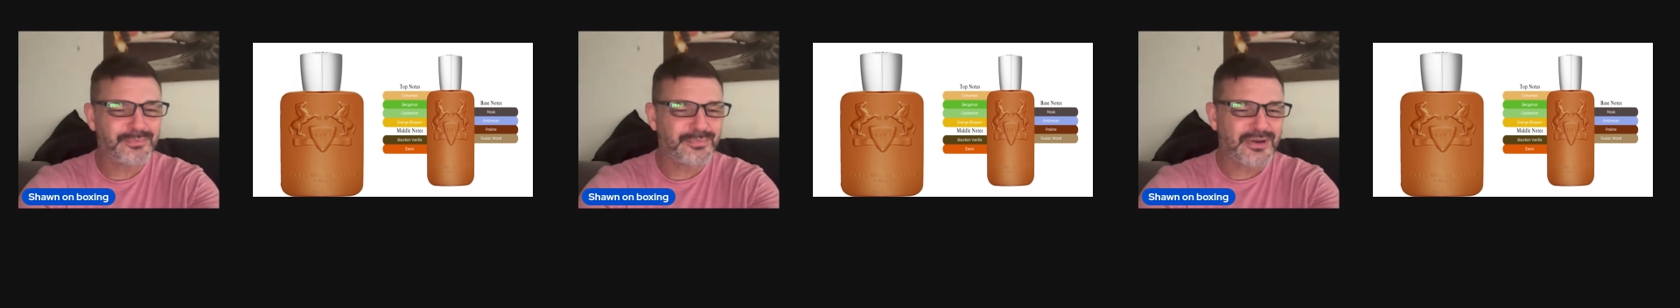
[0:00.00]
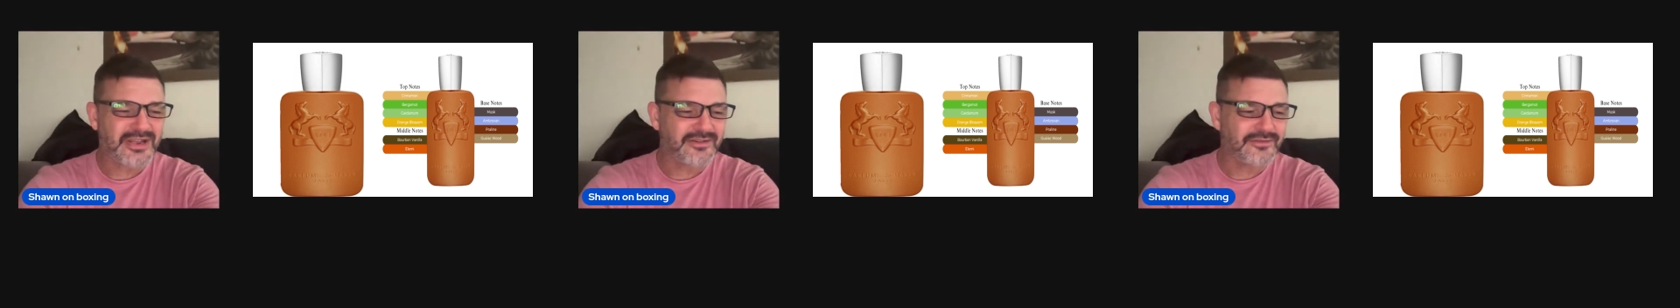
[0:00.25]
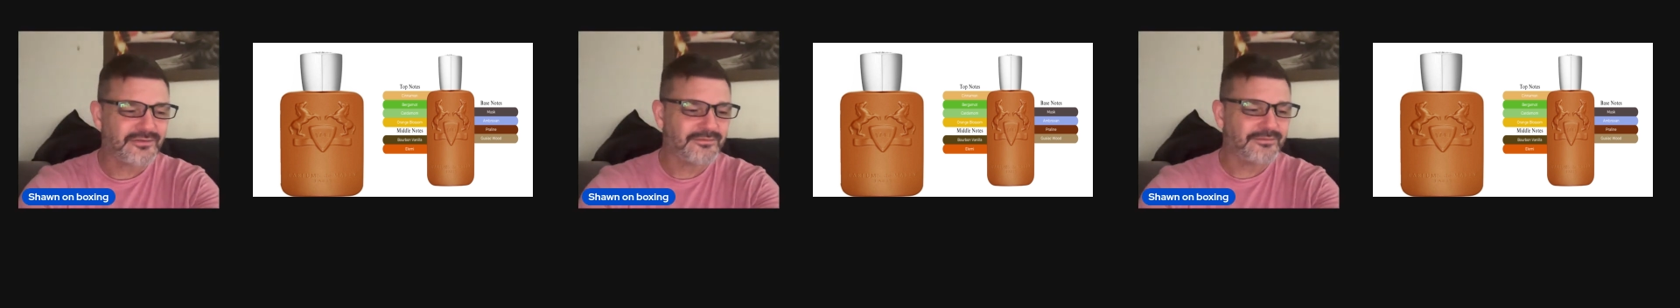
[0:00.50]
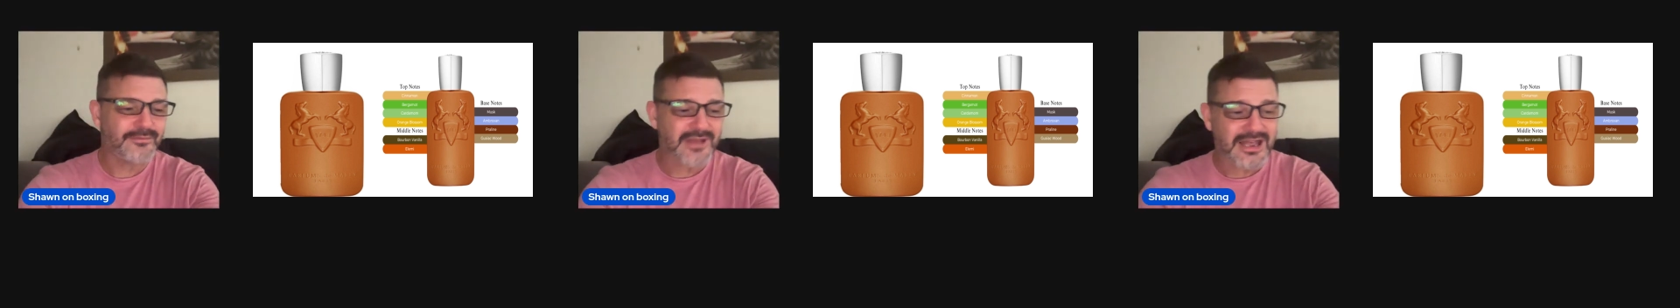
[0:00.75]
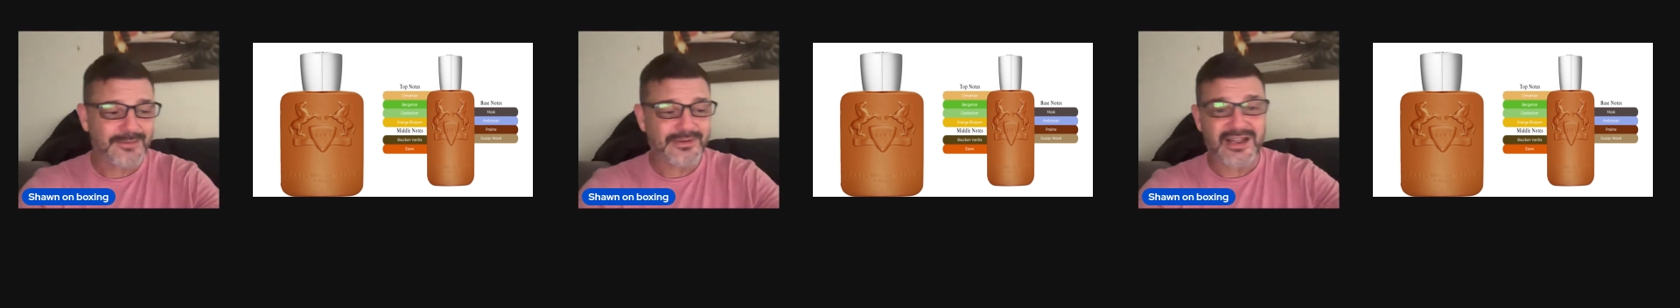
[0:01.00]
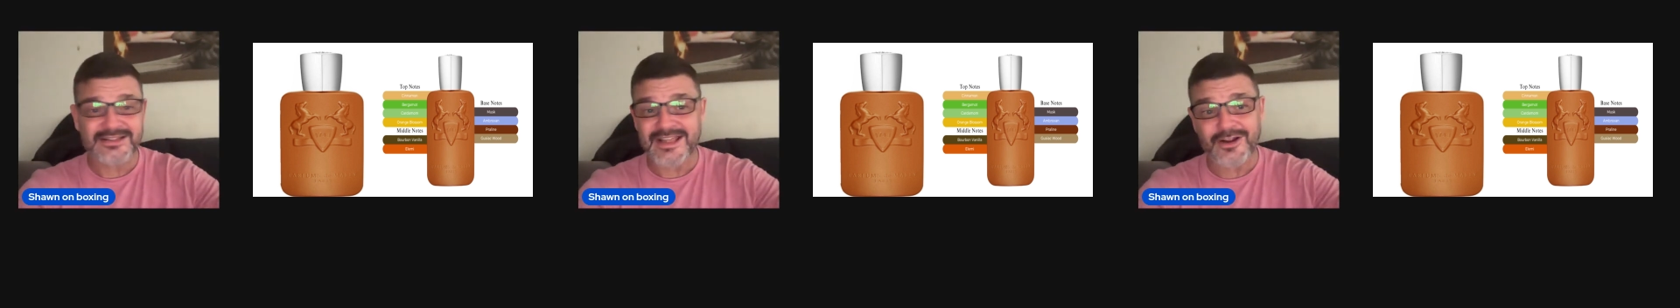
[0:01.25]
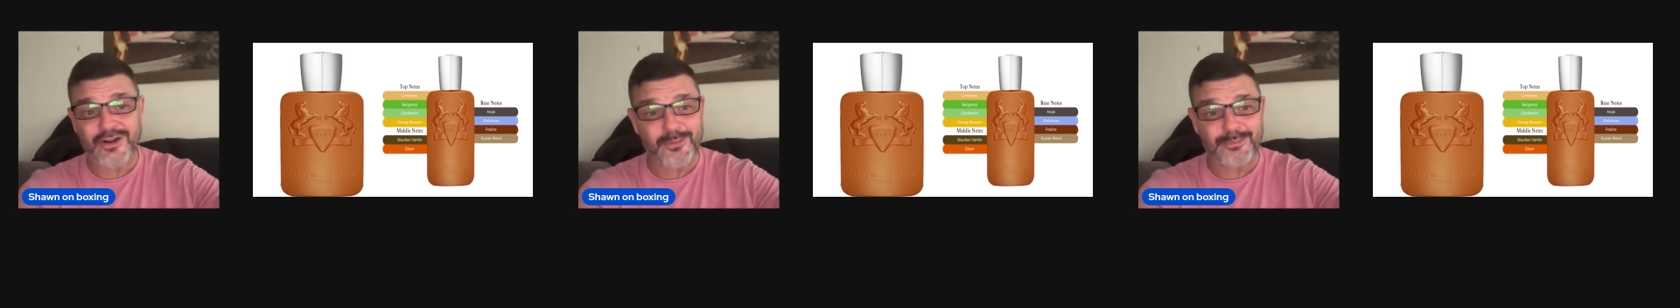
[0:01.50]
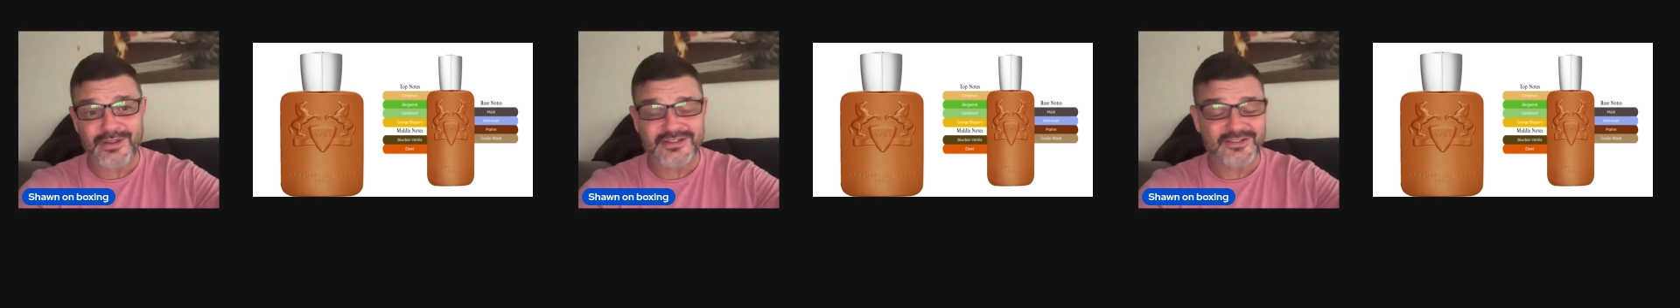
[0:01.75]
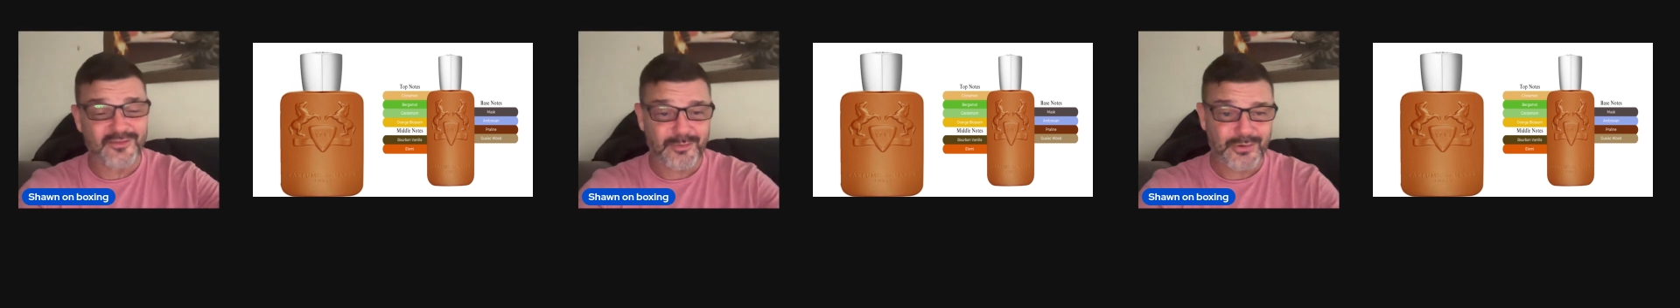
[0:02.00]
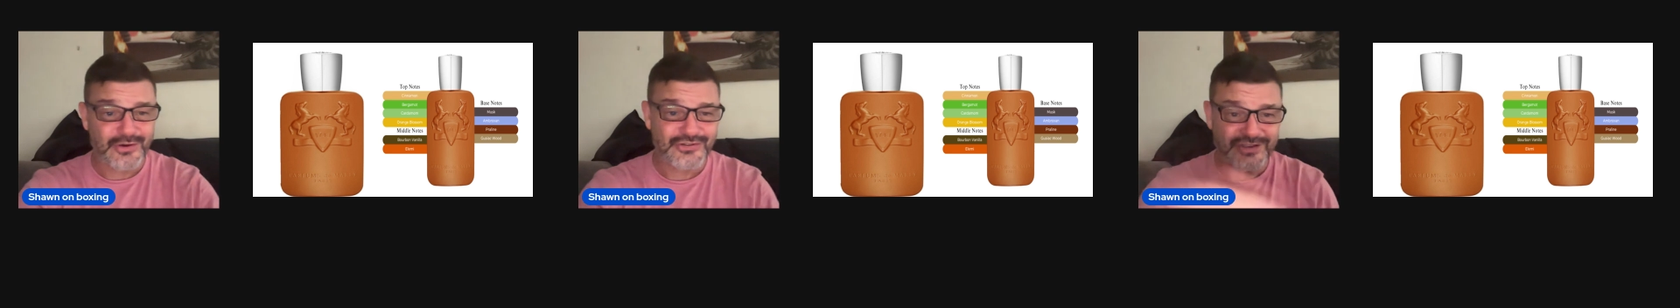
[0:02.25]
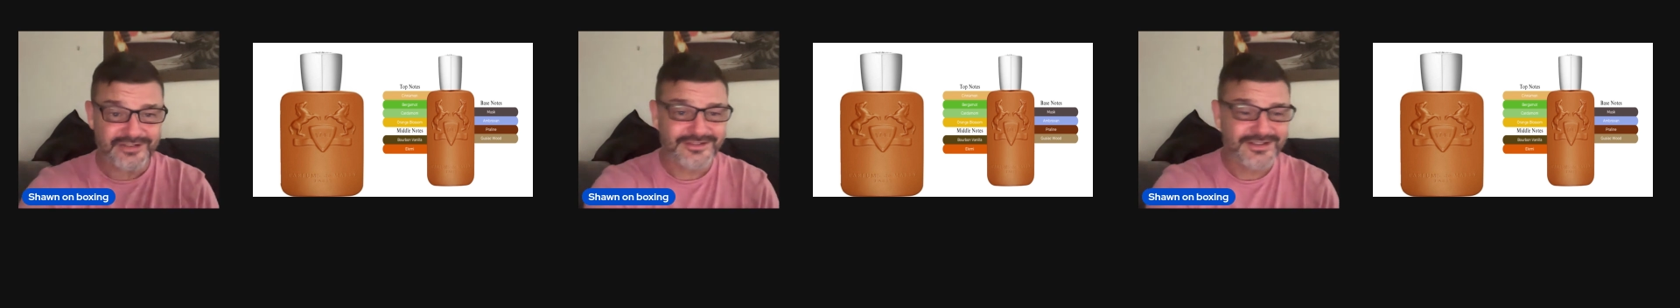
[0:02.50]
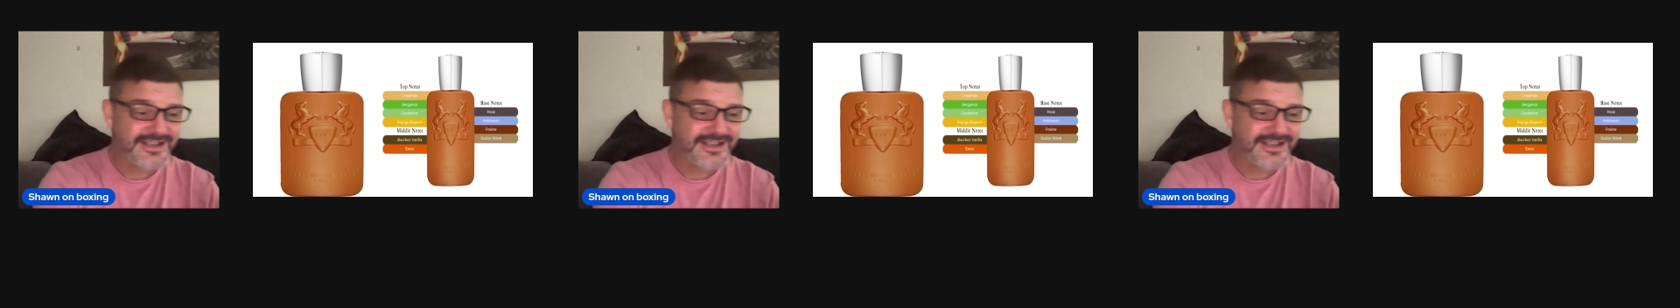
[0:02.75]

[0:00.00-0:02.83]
but I'm not that complex of a person.